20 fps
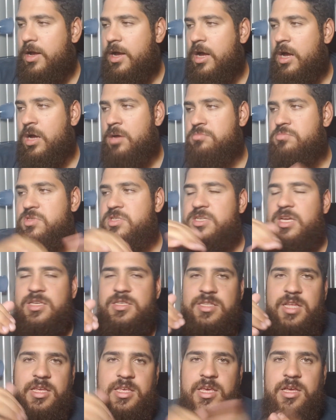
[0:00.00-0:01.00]

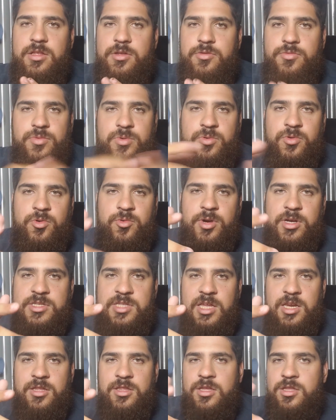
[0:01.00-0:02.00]
Besides that, yeah,
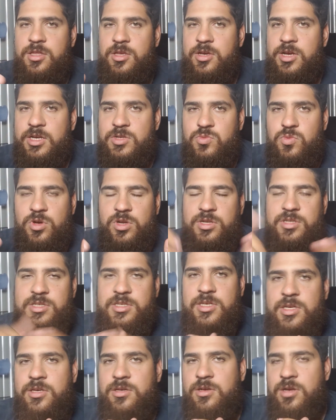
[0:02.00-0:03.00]
request anything that you guys want to
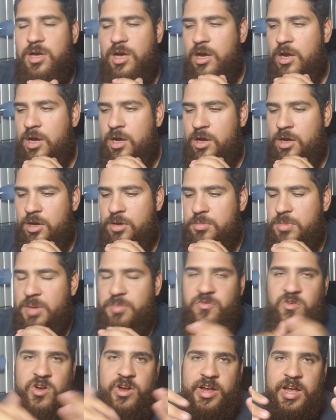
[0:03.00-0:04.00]
see.
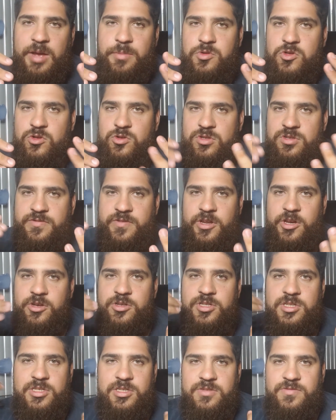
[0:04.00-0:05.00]
I'm very happy to do this
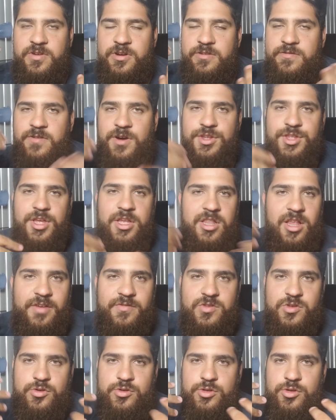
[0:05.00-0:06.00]
video. This is very fun. I
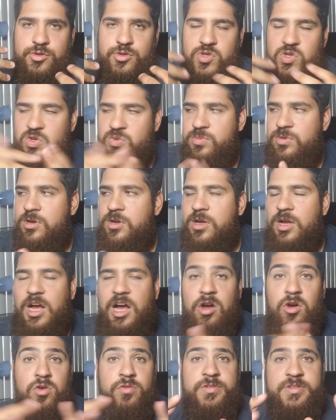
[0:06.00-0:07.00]
love doing YouTube.
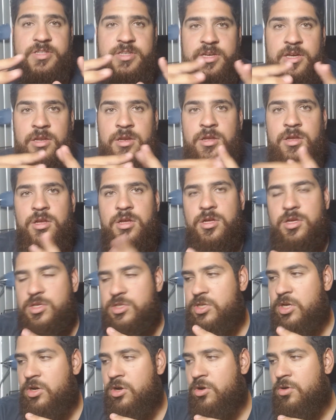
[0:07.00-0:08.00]
I always did.
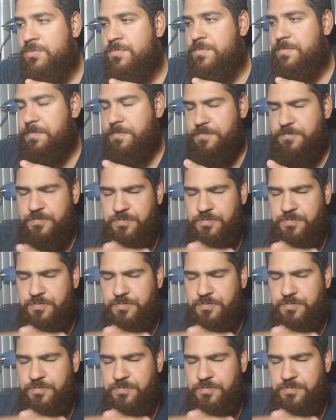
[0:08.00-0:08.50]
So